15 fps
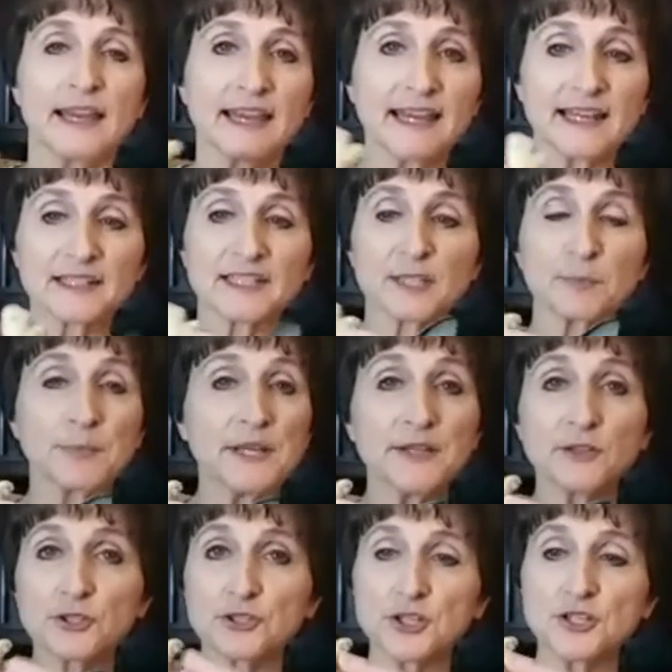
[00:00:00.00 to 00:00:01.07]
And to
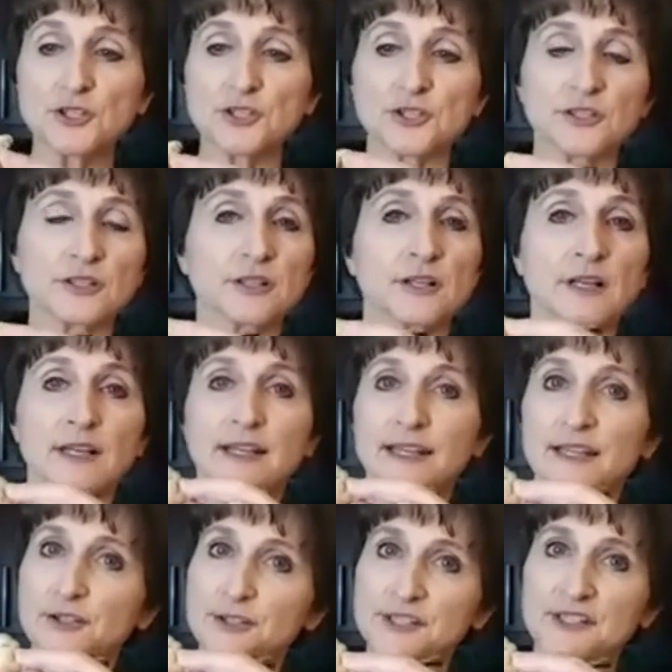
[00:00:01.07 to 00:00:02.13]
peel ginger,
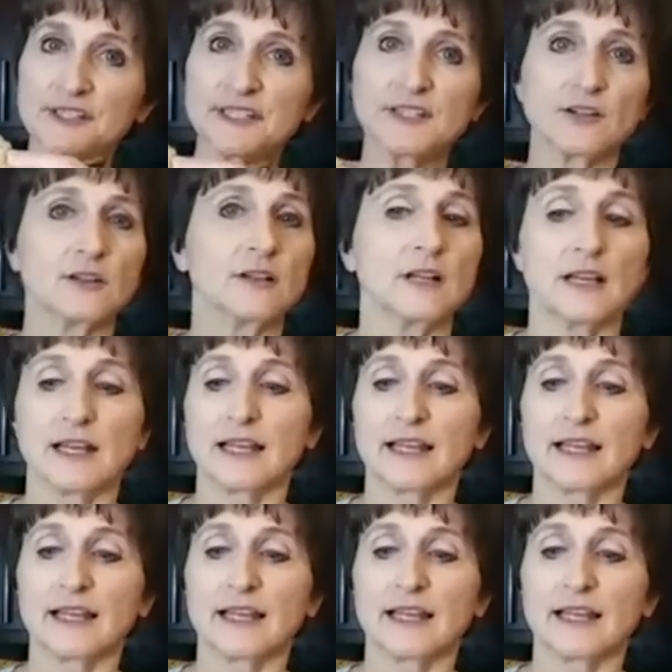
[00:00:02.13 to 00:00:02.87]
here's the deal.